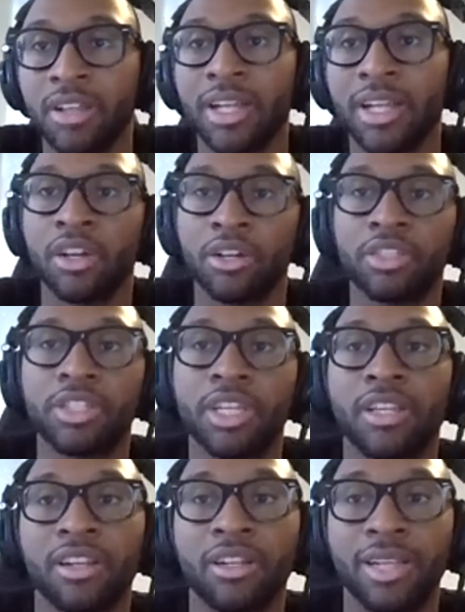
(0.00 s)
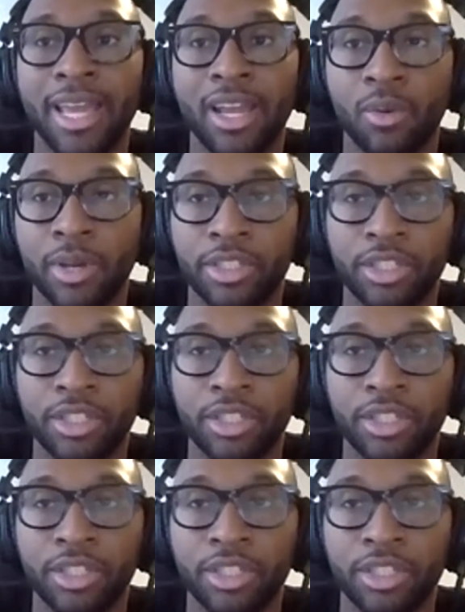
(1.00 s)
that's understanding their language,
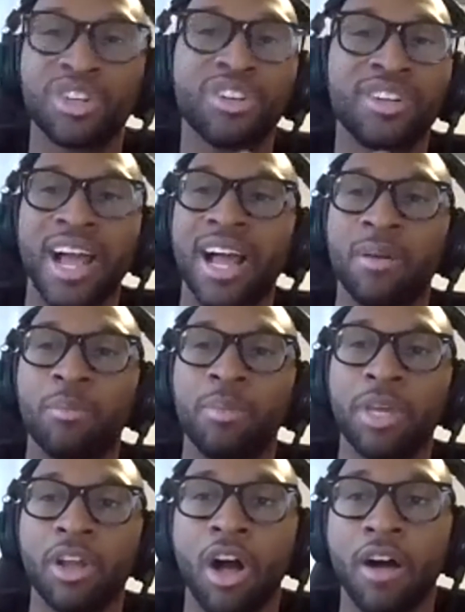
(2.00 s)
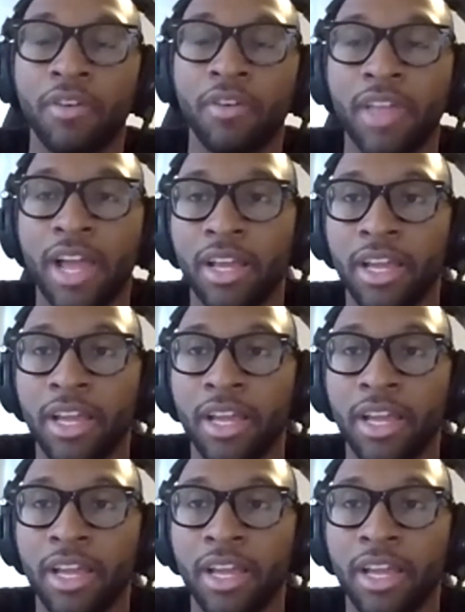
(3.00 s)
so you're not being off on that.